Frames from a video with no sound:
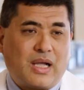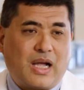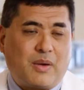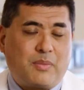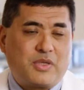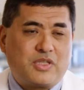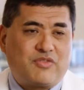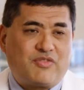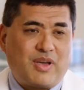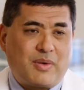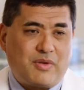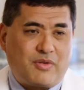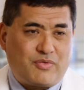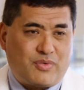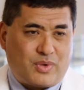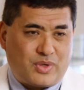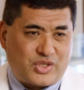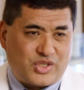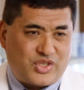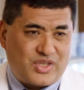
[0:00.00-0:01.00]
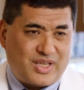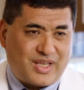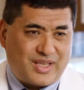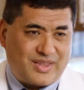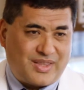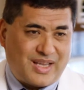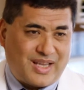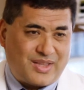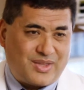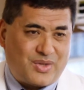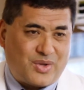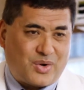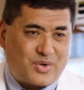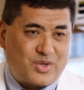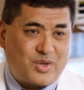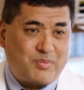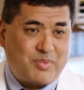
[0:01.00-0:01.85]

I was very fortunate that Dr.